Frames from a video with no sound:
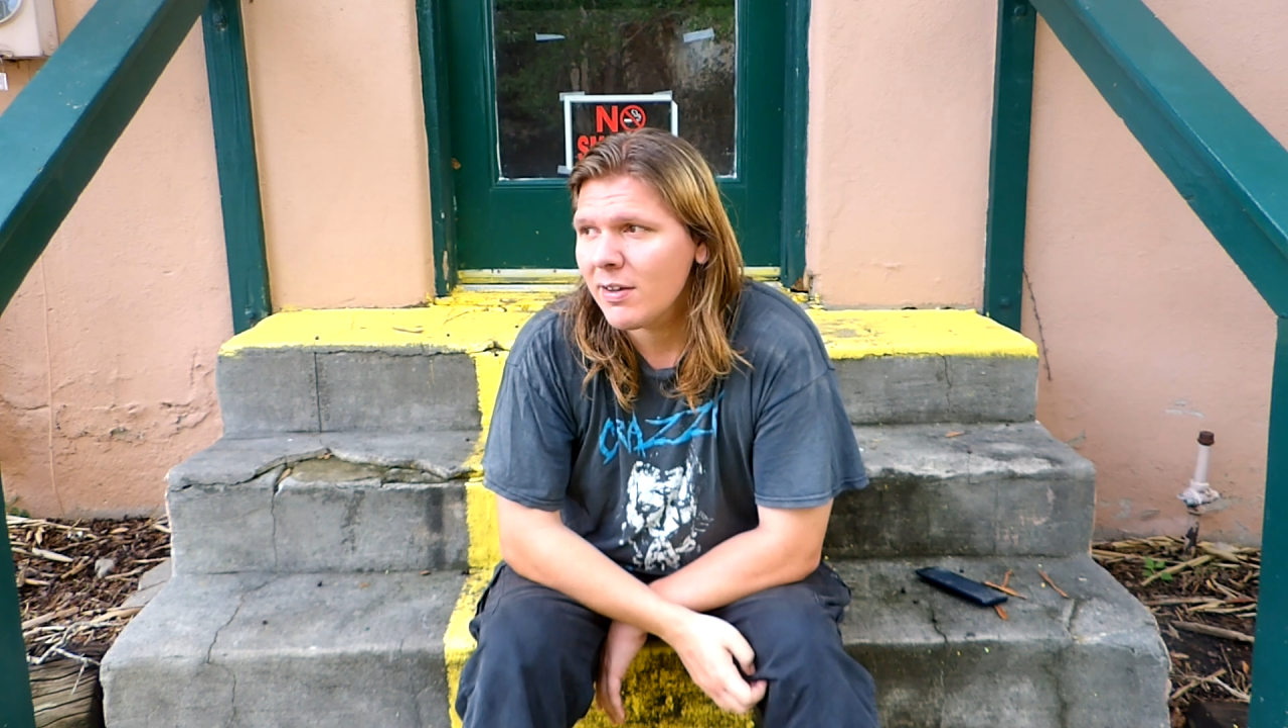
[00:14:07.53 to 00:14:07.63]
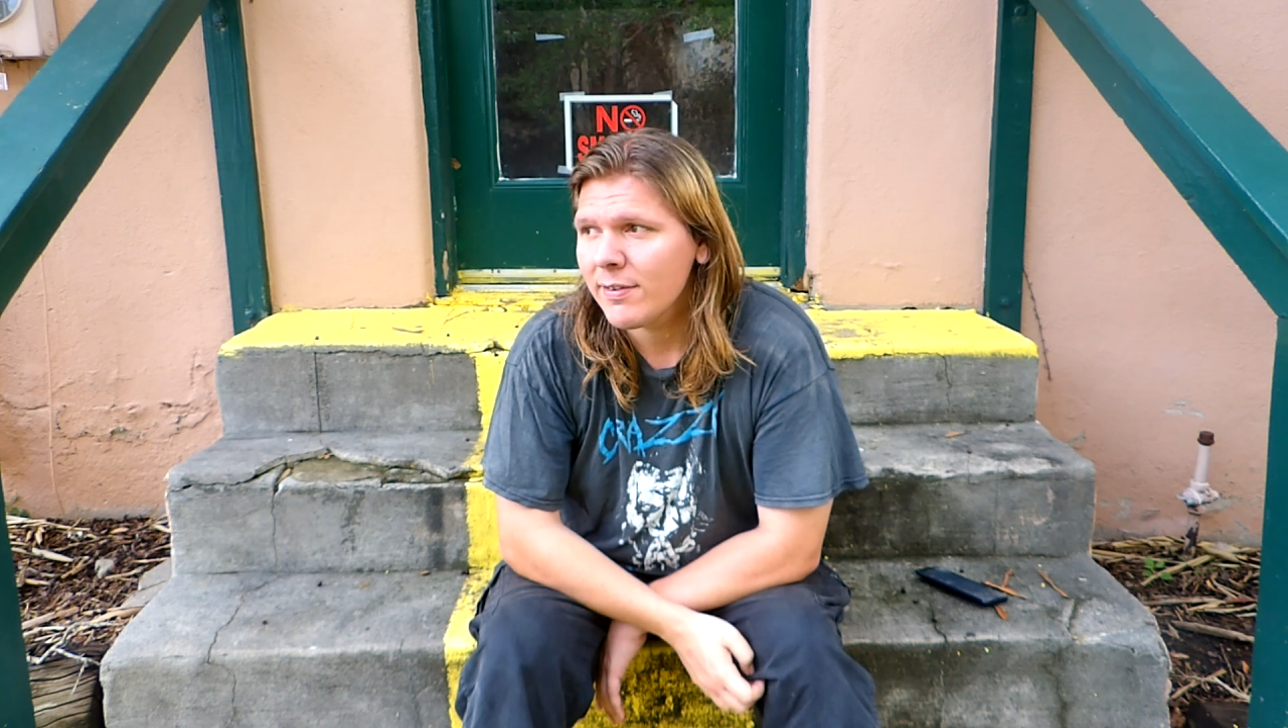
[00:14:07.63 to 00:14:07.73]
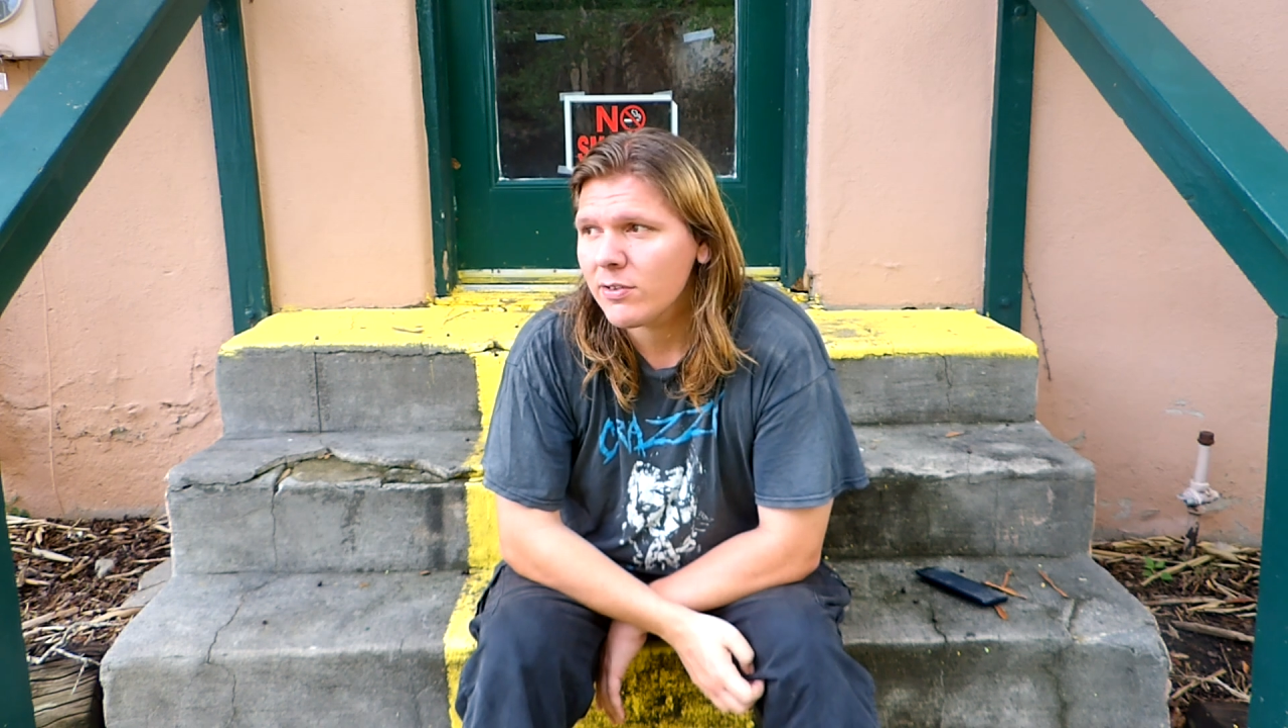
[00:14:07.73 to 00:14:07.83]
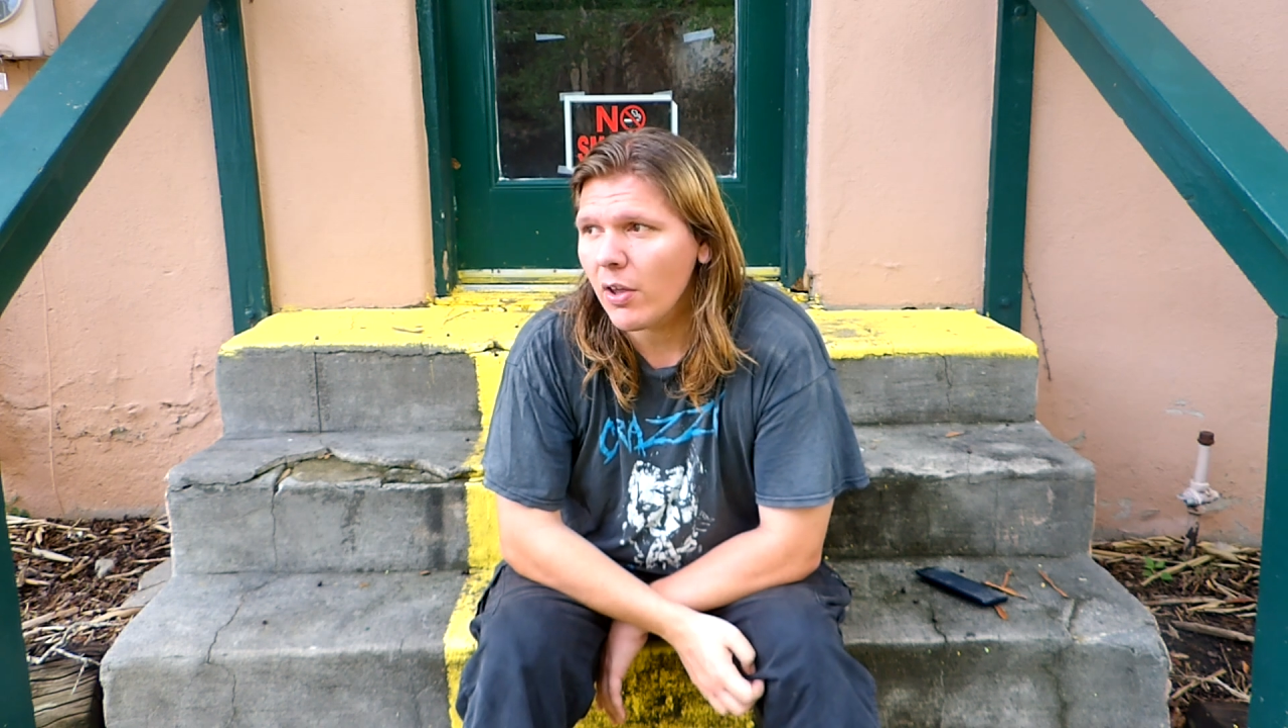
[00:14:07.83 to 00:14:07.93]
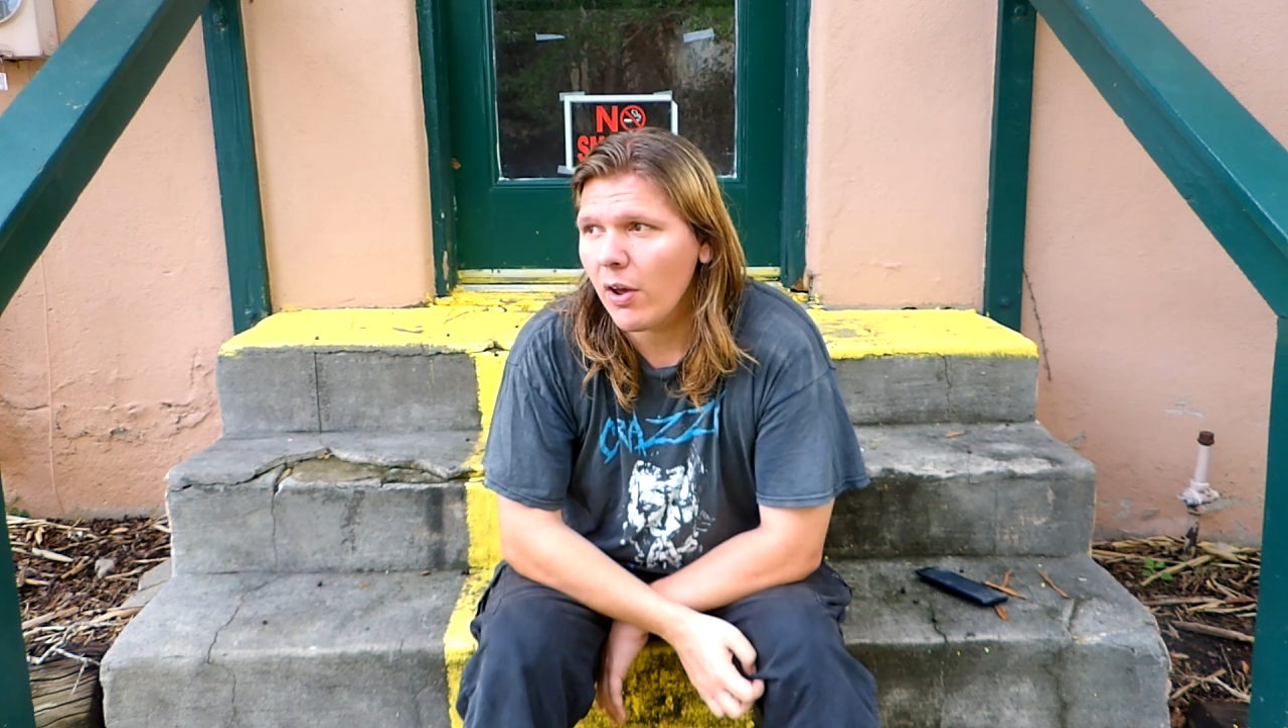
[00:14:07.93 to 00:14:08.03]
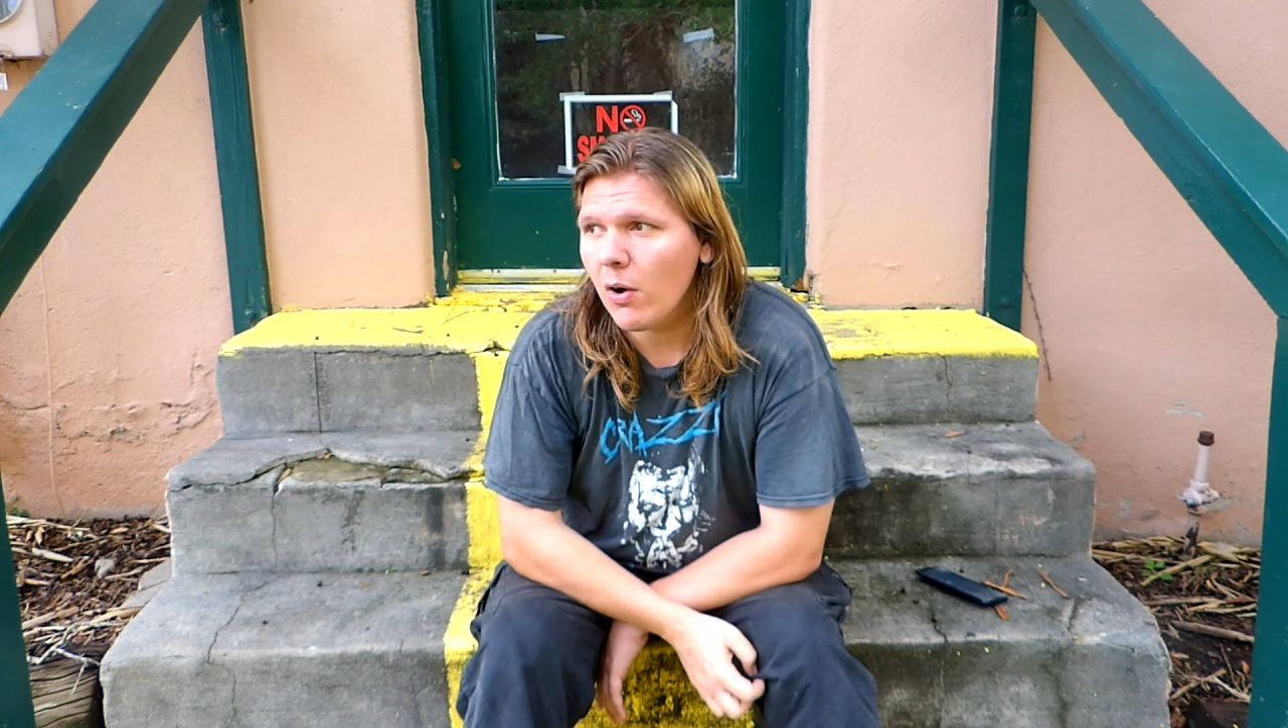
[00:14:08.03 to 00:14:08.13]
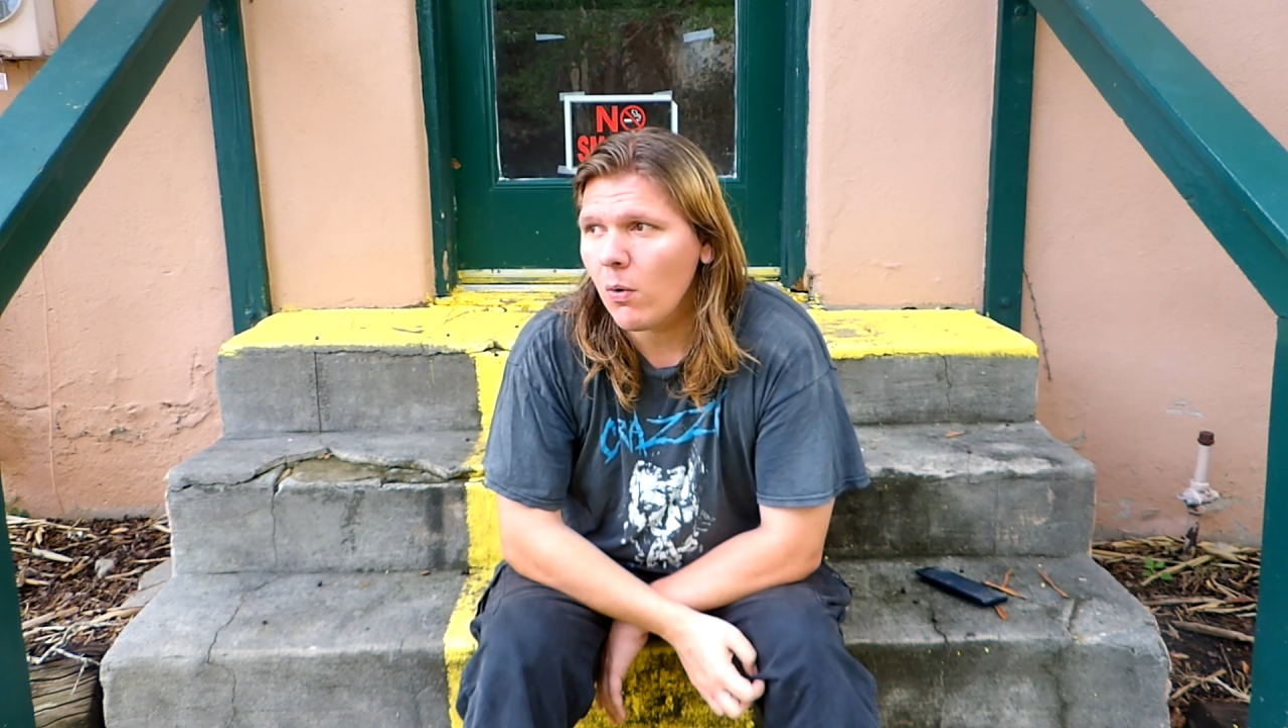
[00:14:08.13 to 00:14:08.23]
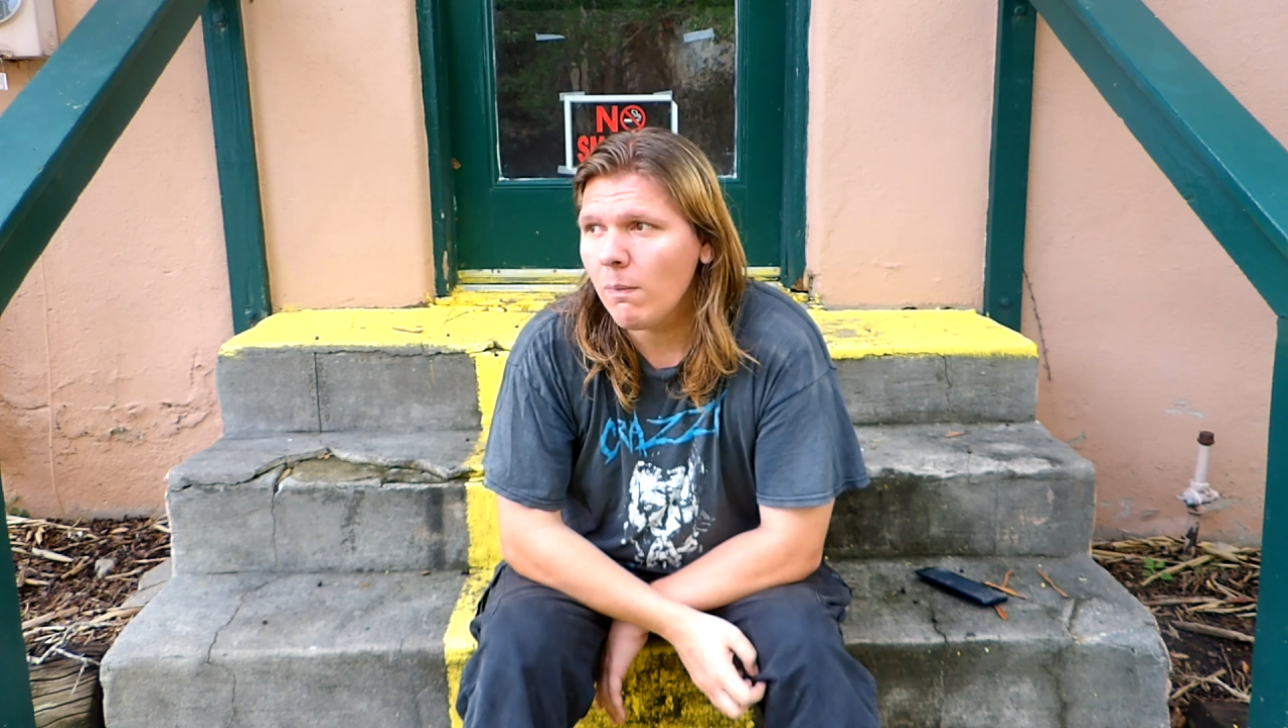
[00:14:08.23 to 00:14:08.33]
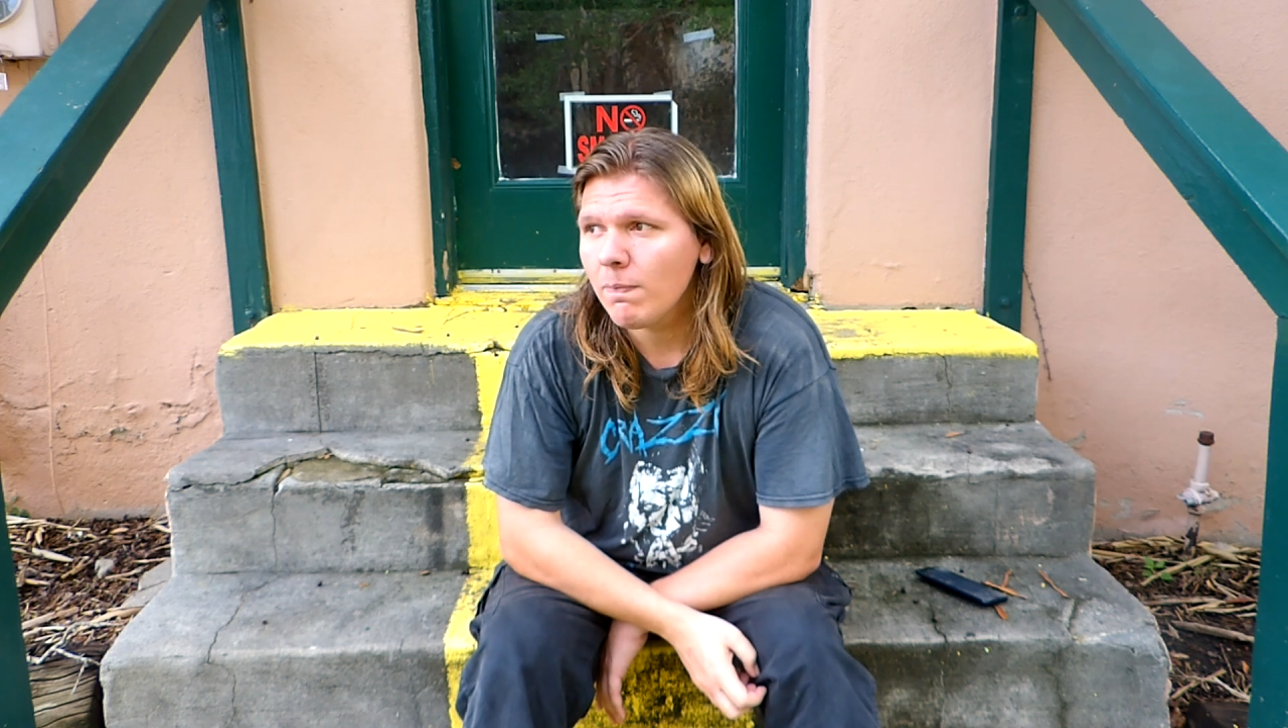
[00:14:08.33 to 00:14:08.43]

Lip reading: So